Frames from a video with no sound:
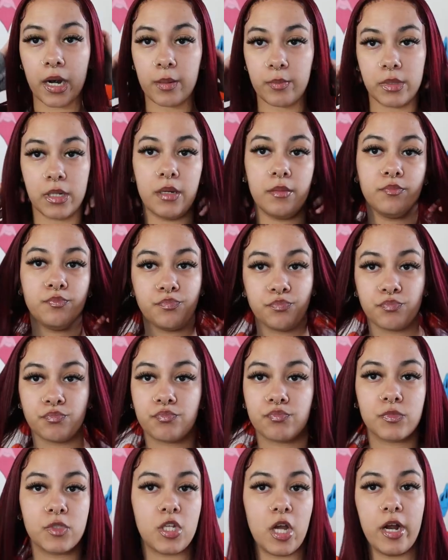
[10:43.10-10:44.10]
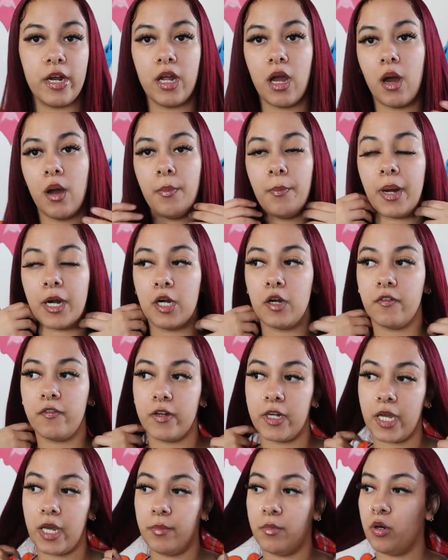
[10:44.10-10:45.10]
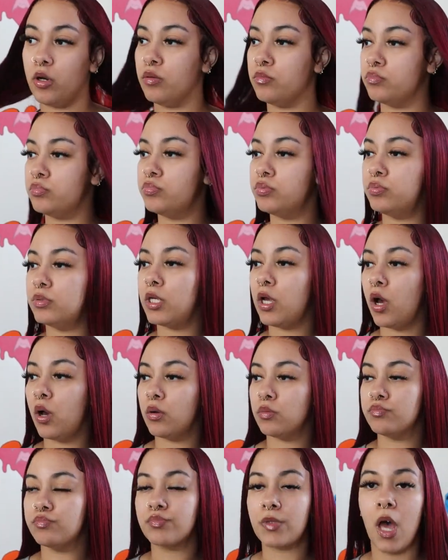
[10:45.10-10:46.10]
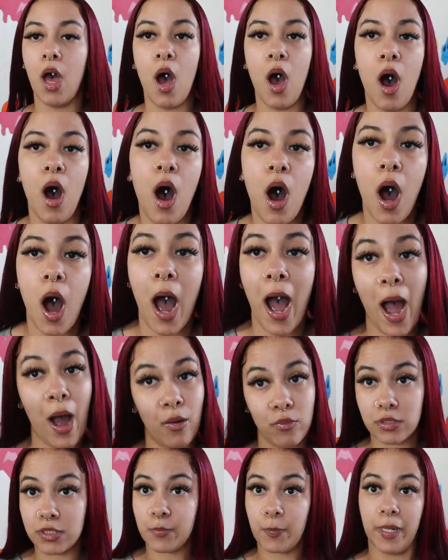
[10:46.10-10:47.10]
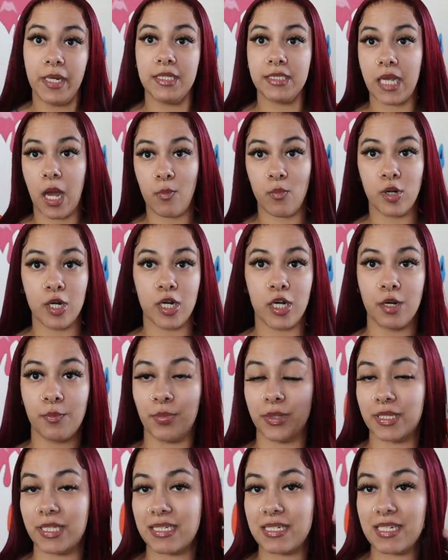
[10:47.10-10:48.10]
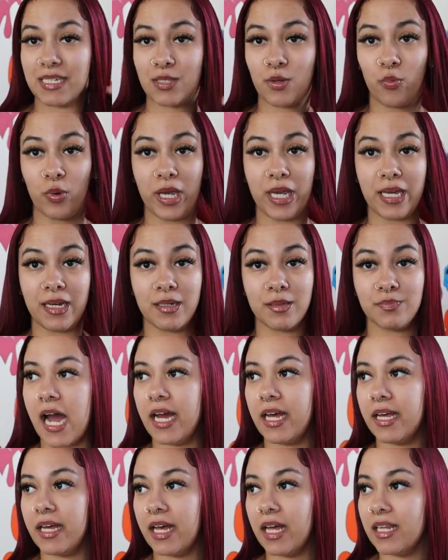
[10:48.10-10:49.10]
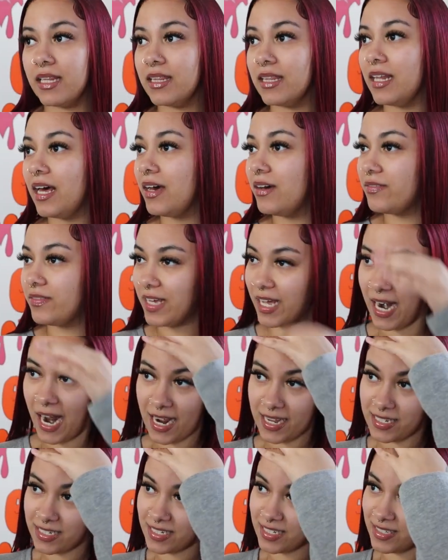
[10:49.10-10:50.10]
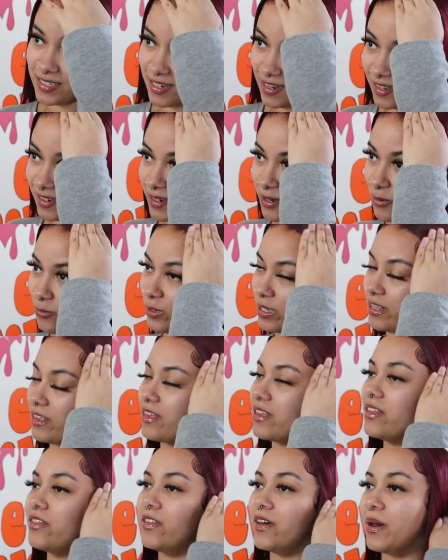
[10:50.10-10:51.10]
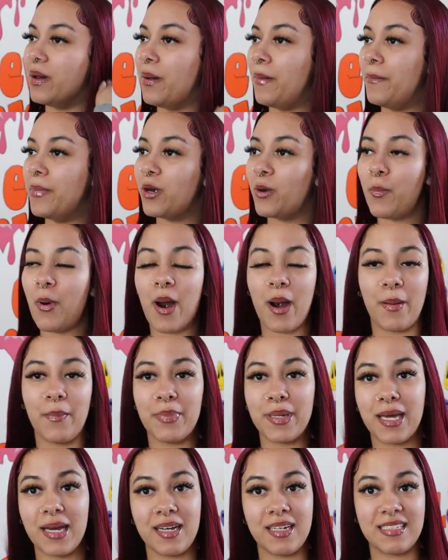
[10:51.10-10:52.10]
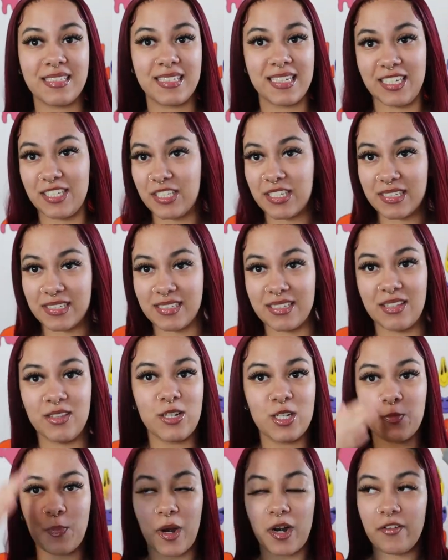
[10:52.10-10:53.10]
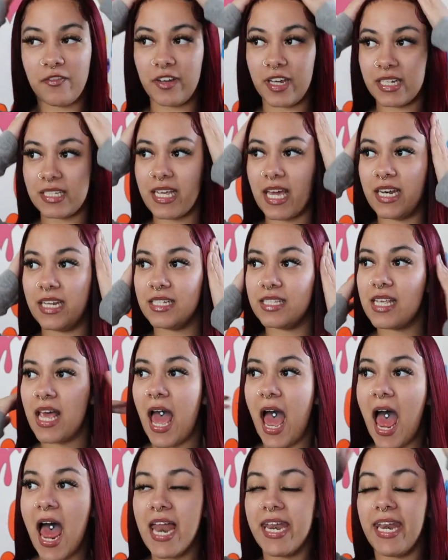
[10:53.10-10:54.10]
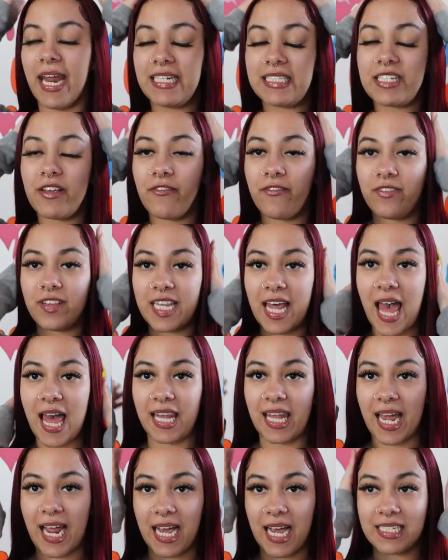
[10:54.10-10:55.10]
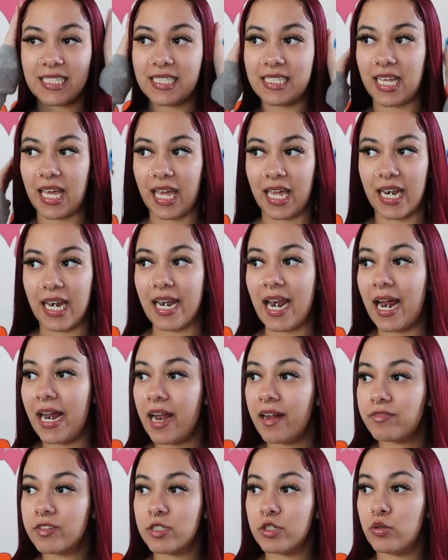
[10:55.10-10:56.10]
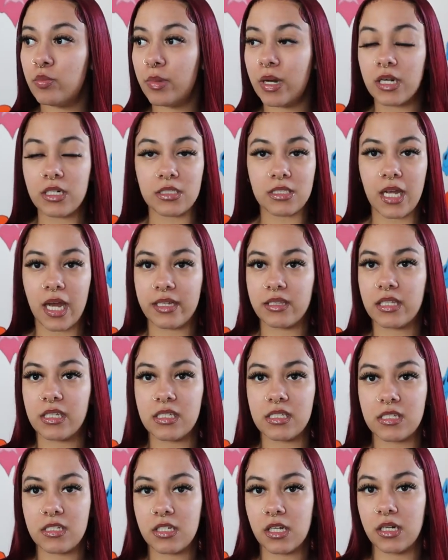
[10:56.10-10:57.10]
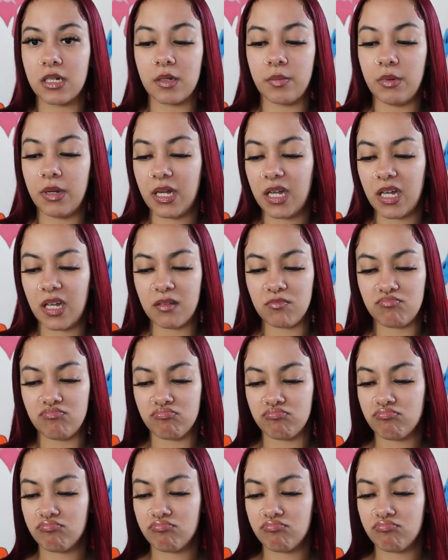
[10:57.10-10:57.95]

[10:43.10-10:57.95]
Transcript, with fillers: All right, I'm done. Sorry y'all, my girlfriend came home, so I was spending time with her, but this is the wig. I love that I stuck with the middle part because it just looks perfect and it's nice and flat, like I said, and I didn't have to do much. Like this took me